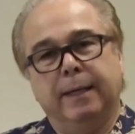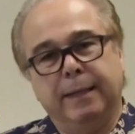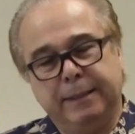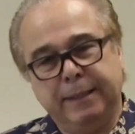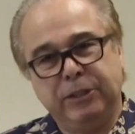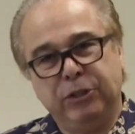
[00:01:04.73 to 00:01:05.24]

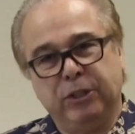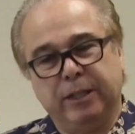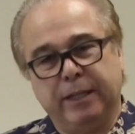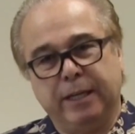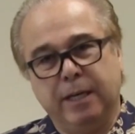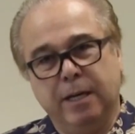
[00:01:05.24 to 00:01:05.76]

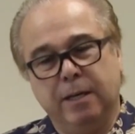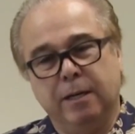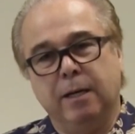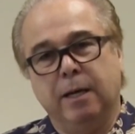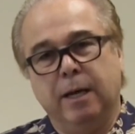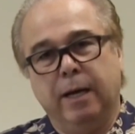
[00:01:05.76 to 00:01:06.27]
Additionally,
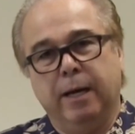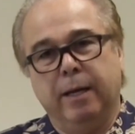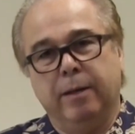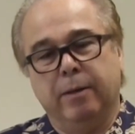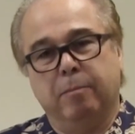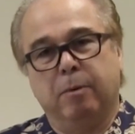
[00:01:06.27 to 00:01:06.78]

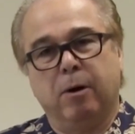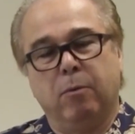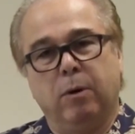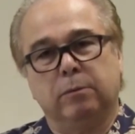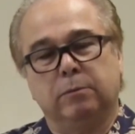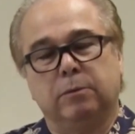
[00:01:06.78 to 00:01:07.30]
the
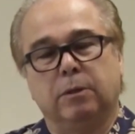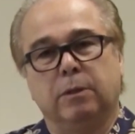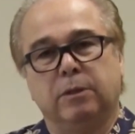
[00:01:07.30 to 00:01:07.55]
Barwalt